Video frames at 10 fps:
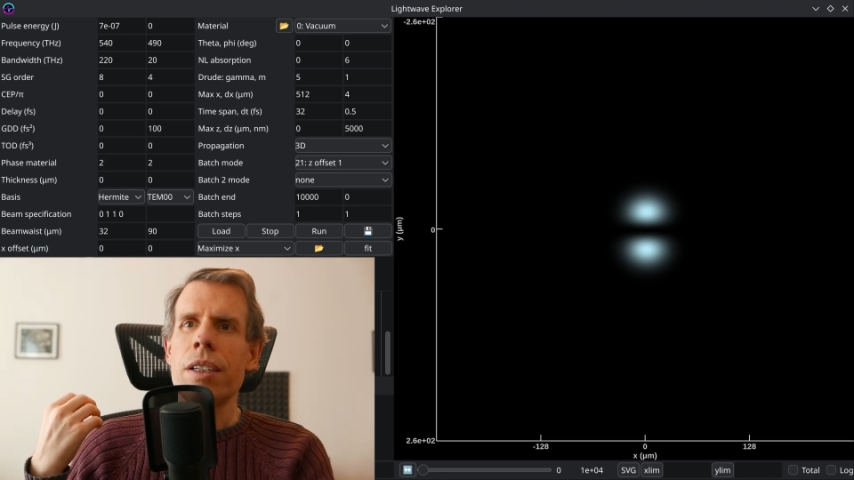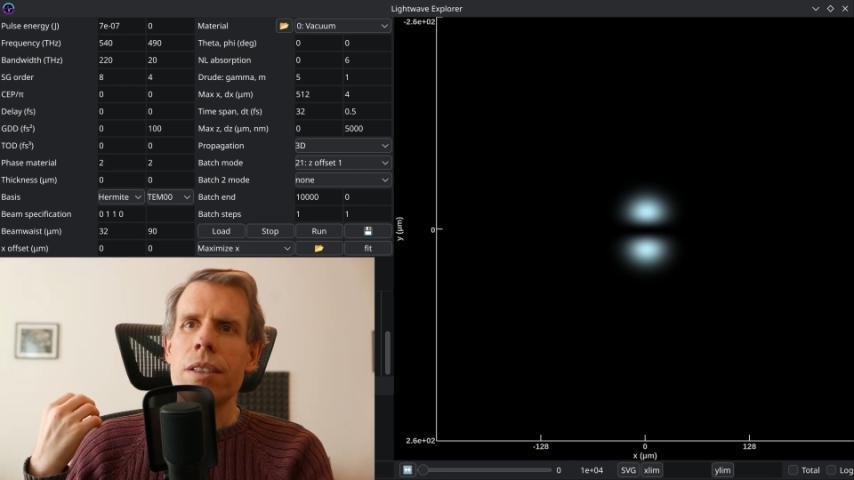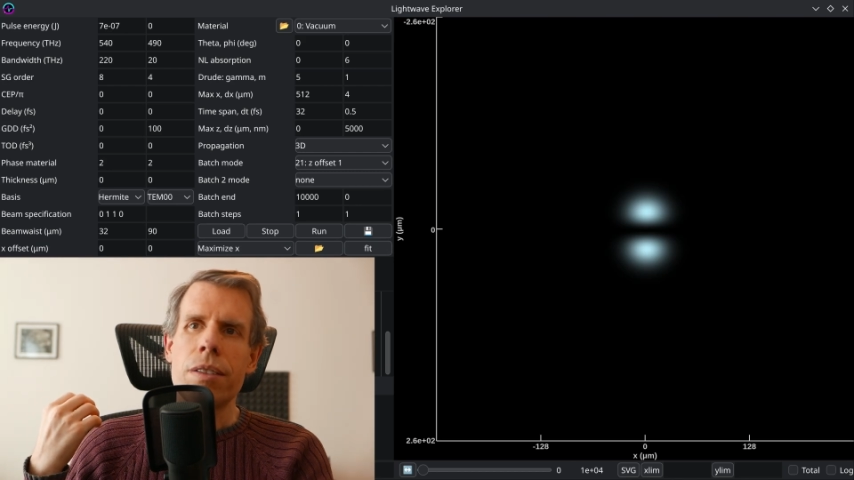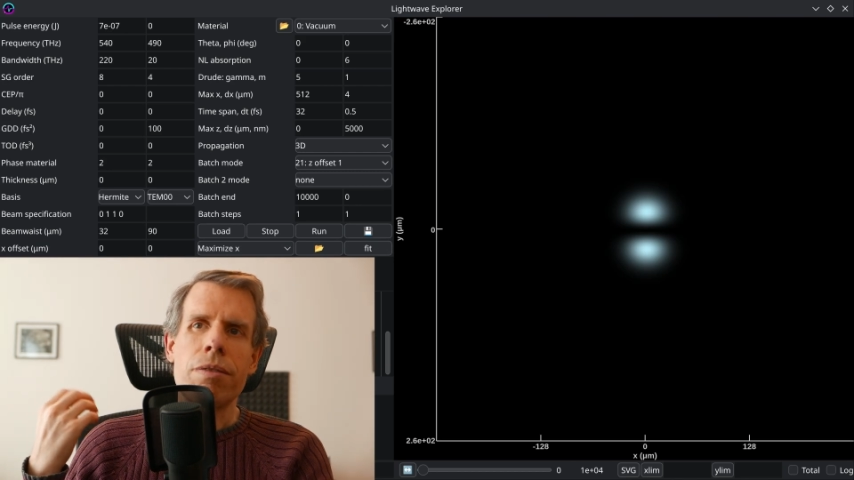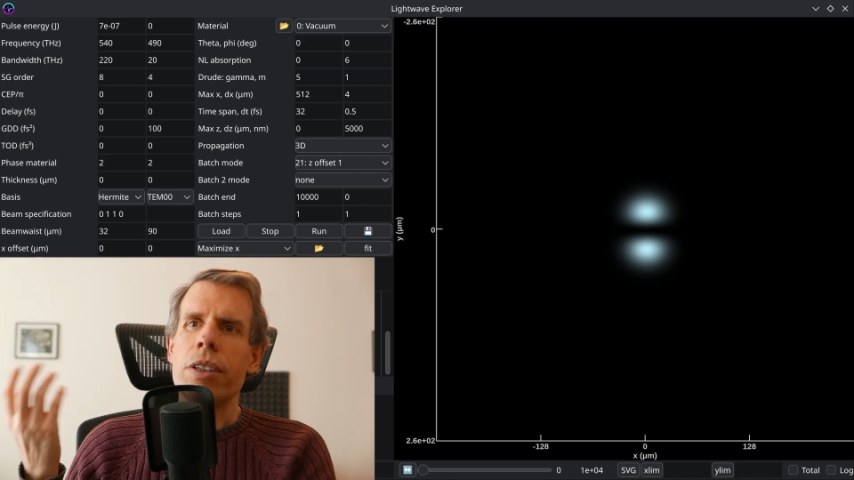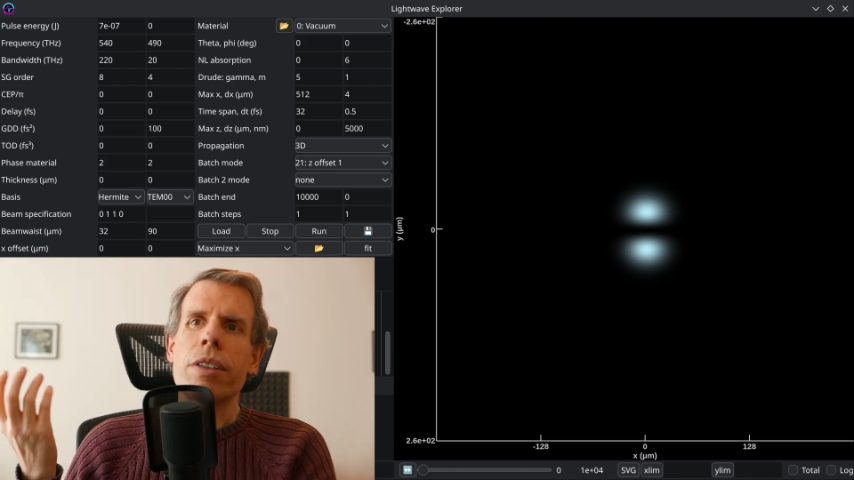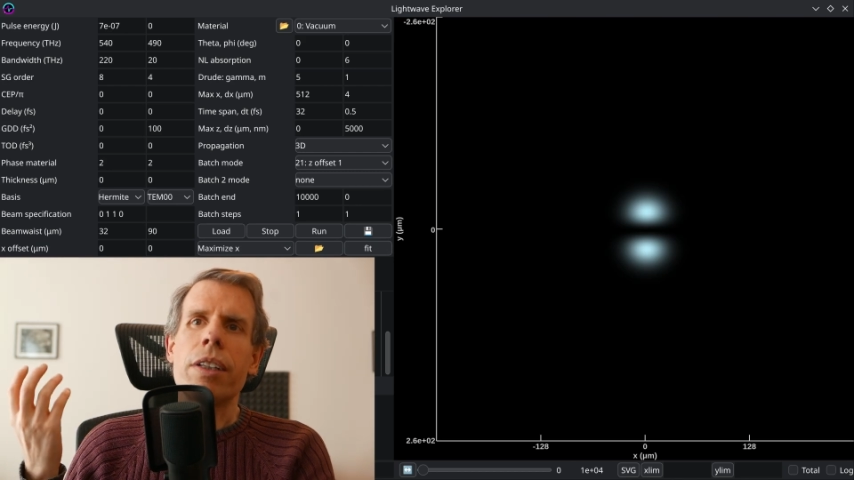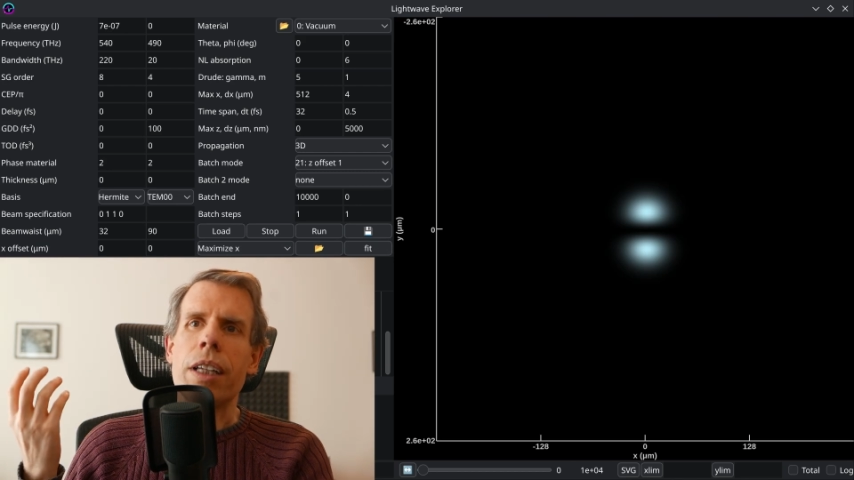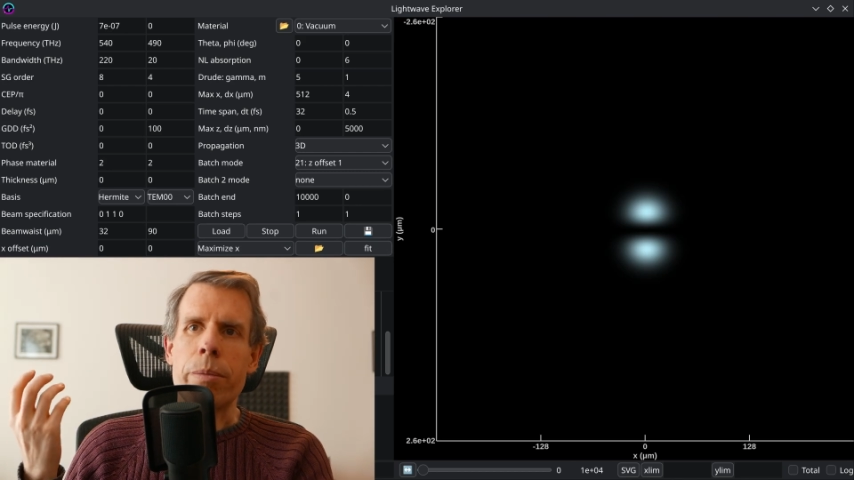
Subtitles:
spherical